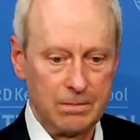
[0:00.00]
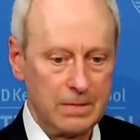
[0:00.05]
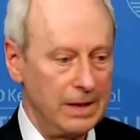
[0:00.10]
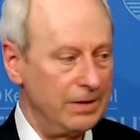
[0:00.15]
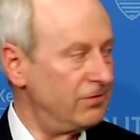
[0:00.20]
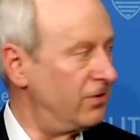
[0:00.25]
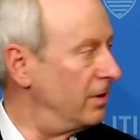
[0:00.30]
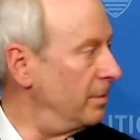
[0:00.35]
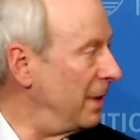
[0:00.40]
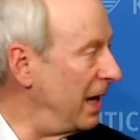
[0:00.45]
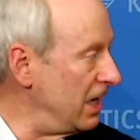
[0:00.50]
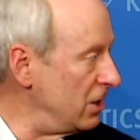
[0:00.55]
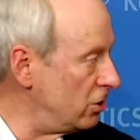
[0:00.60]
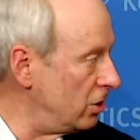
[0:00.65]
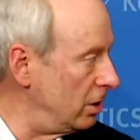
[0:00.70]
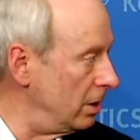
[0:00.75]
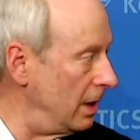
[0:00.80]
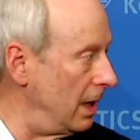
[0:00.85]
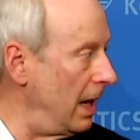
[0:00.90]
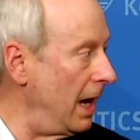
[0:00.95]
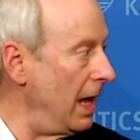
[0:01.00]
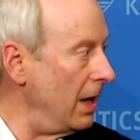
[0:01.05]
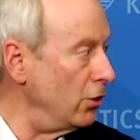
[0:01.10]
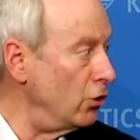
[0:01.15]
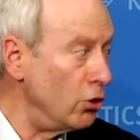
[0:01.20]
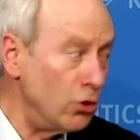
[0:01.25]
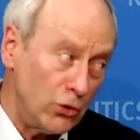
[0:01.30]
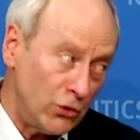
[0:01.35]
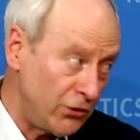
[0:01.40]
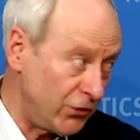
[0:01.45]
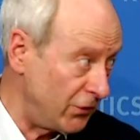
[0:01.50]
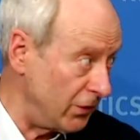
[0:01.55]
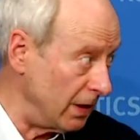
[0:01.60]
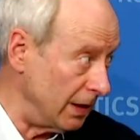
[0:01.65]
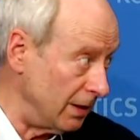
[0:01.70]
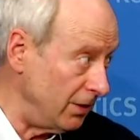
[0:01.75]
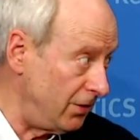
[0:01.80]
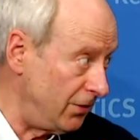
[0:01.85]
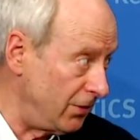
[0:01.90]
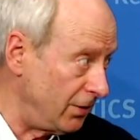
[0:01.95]
information and news
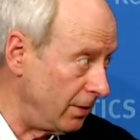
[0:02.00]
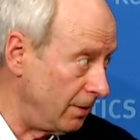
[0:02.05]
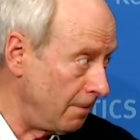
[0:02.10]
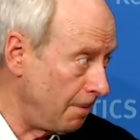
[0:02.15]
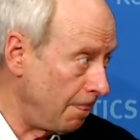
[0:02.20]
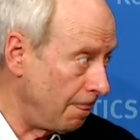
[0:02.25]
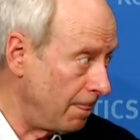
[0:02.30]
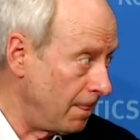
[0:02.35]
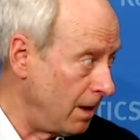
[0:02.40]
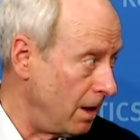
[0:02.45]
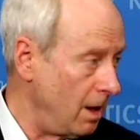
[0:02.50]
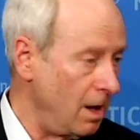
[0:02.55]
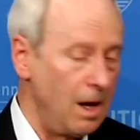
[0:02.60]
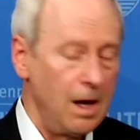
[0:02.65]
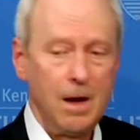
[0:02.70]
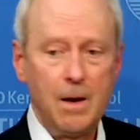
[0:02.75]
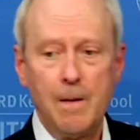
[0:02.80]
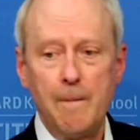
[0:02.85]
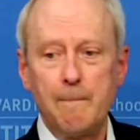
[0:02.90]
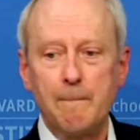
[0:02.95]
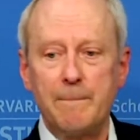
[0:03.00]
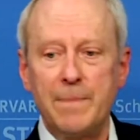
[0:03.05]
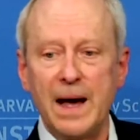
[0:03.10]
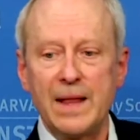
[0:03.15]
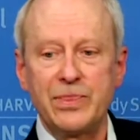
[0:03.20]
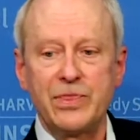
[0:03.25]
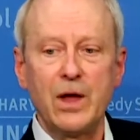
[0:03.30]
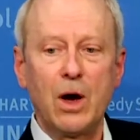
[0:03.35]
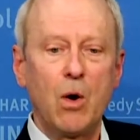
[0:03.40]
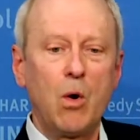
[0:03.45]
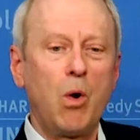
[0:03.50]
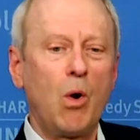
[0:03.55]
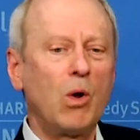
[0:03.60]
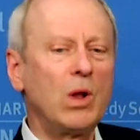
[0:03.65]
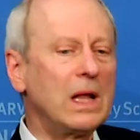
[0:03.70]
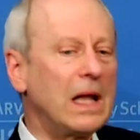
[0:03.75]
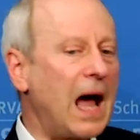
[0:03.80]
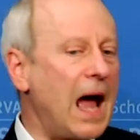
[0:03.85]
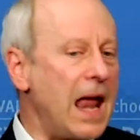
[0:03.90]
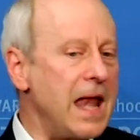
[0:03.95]
feeds, but the
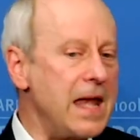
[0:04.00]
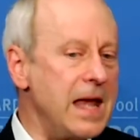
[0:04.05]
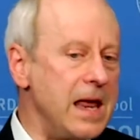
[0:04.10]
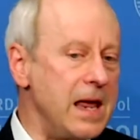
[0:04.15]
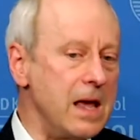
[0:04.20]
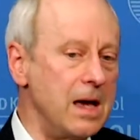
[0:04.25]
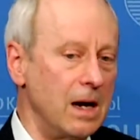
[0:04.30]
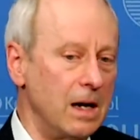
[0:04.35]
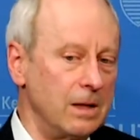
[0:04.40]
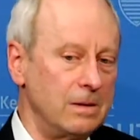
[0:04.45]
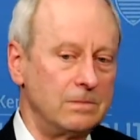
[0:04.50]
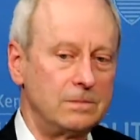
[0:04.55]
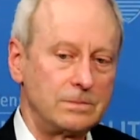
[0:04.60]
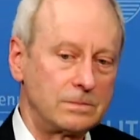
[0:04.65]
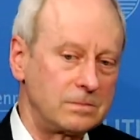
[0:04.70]
whole idea